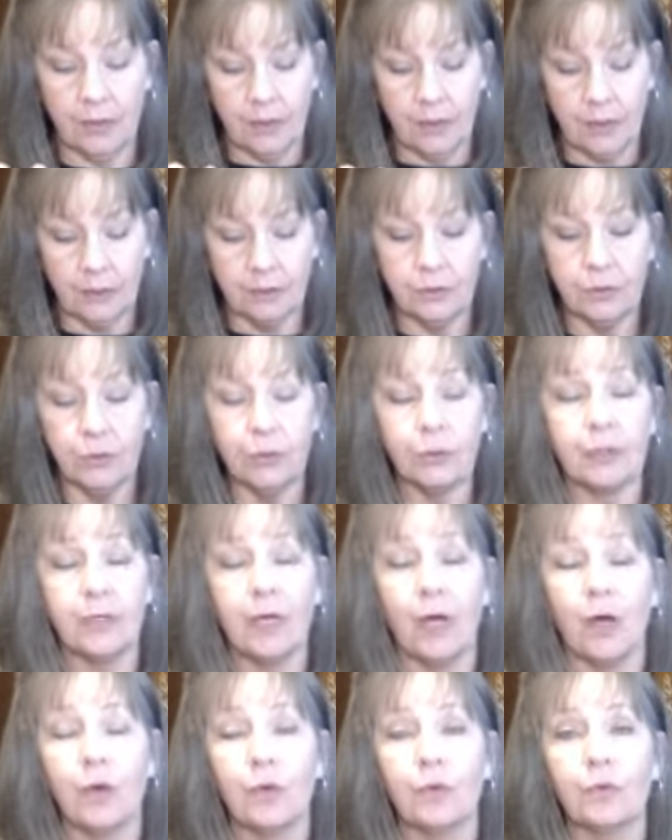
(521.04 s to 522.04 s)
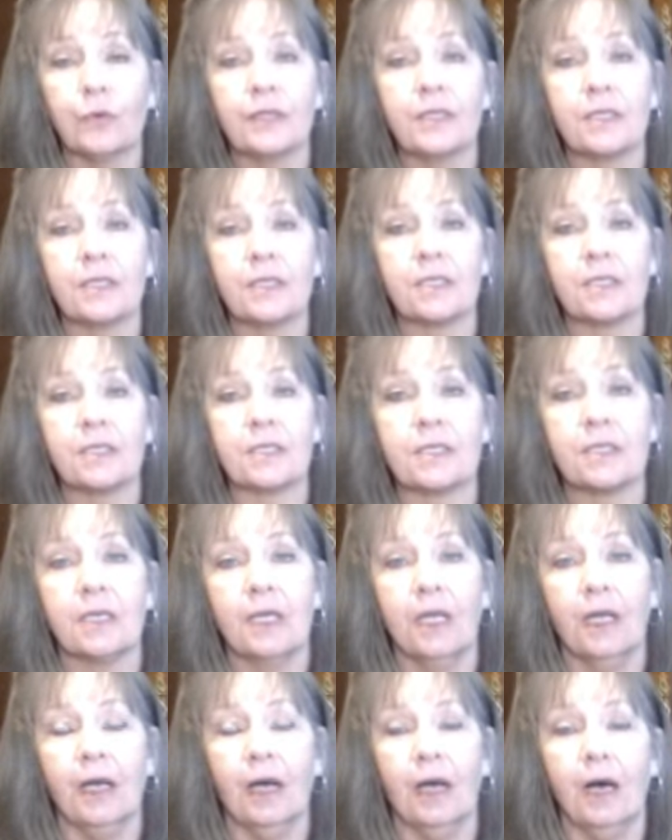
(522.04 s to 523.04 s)
You can hold this.
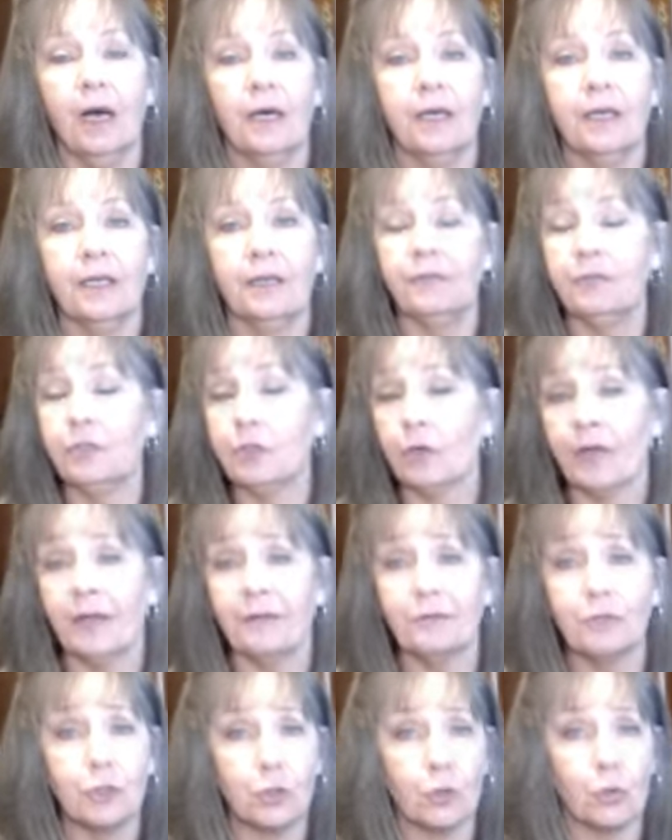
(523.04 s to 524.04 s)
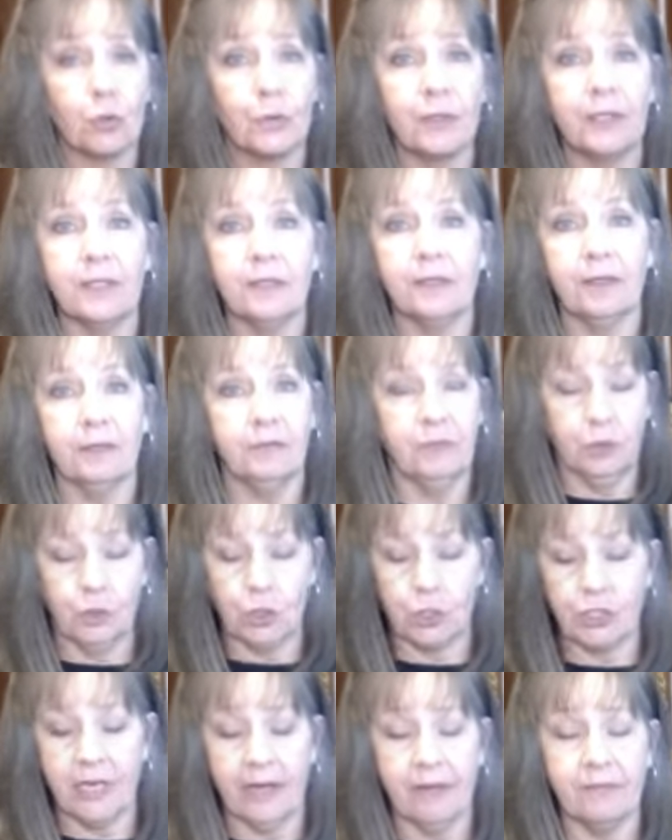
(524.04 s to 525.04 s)
If you don't have jewelry, if you just
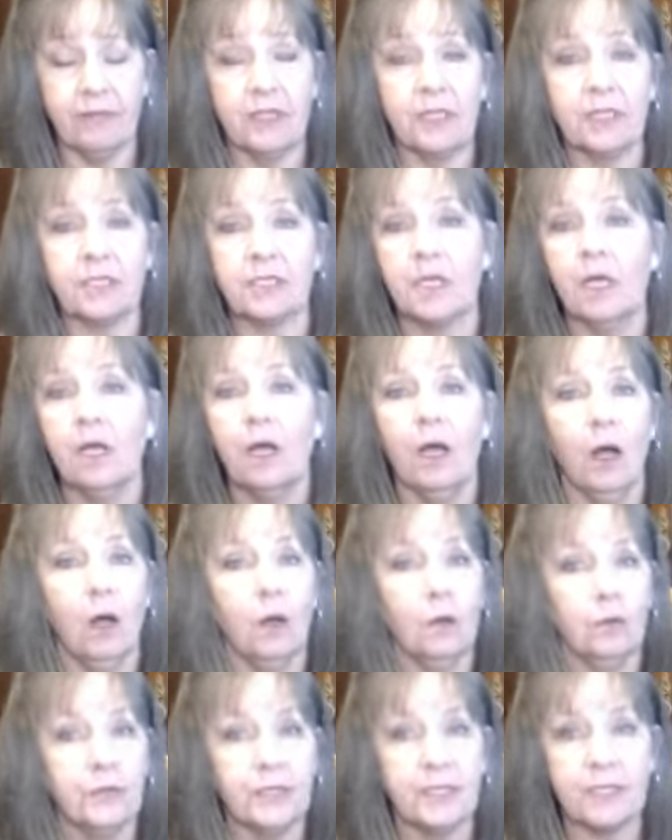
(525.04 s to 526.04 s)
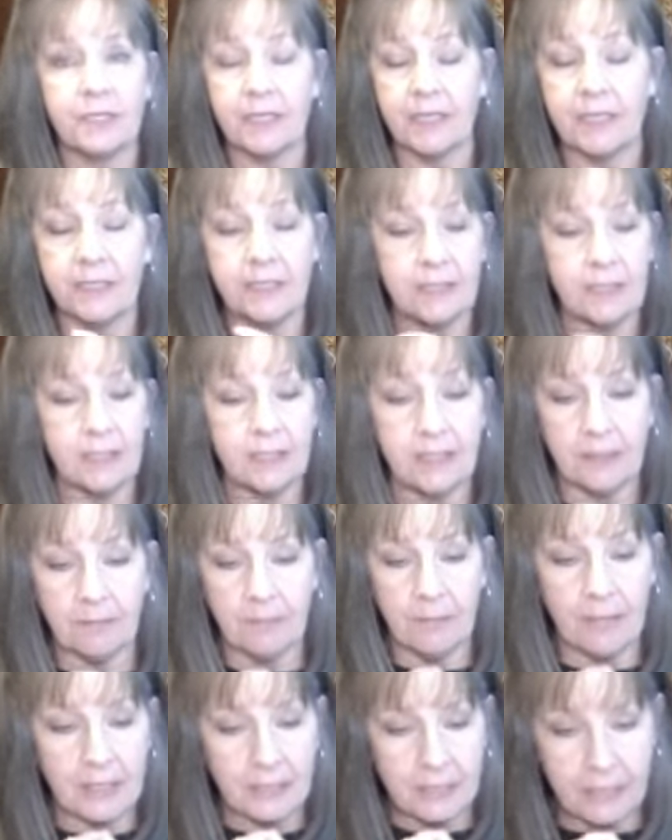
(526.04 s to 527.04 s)
have this, hold this and sit in
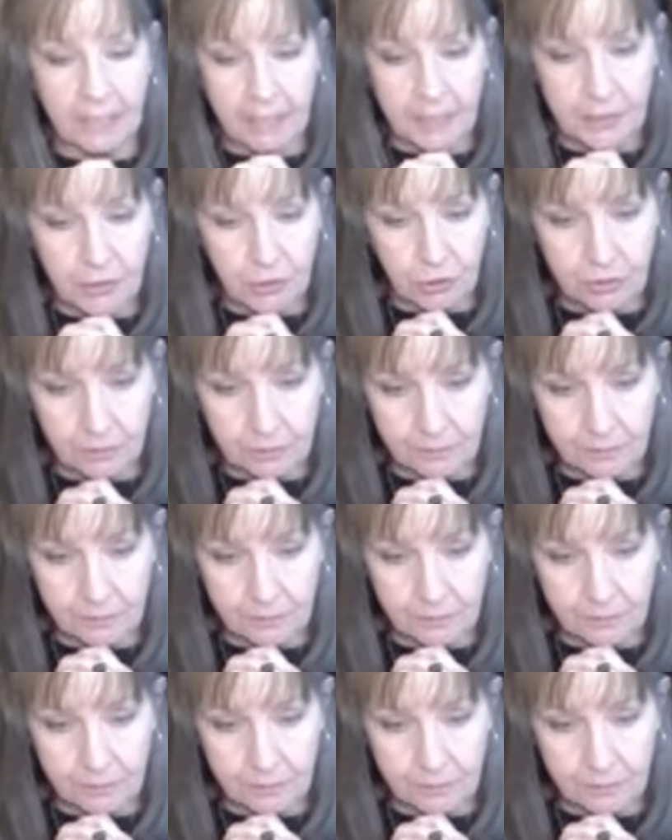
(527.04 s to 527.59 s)
meditation.